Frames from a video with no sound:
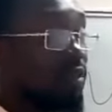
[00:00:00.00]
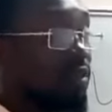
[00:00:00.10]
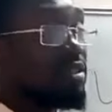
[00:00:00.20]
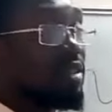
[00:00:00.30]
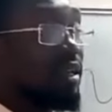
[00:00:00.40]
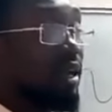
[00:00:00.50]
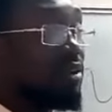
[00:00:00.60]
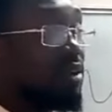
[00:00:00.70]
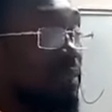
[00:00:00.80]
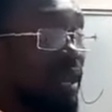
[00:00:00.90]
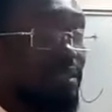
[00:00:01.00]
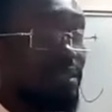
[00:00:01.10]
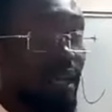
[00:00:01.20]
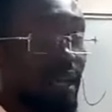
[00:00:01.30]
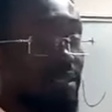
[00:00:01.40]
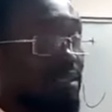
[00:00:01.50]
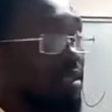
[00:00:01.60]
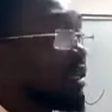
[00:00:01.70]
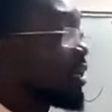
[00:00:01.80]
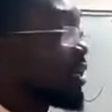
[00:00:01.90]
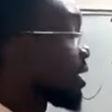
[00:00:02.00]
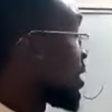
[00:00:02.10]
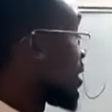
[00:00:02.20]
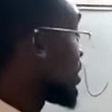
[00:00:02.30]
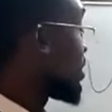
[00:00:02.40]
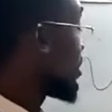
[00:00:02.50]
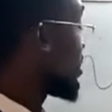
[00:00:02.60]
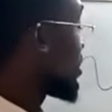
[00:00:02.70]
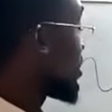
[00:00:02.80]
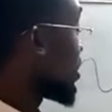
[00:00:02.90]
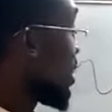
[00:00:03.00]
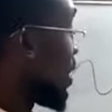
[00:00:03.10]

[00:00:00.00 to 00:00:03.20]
if there is an agreement that this is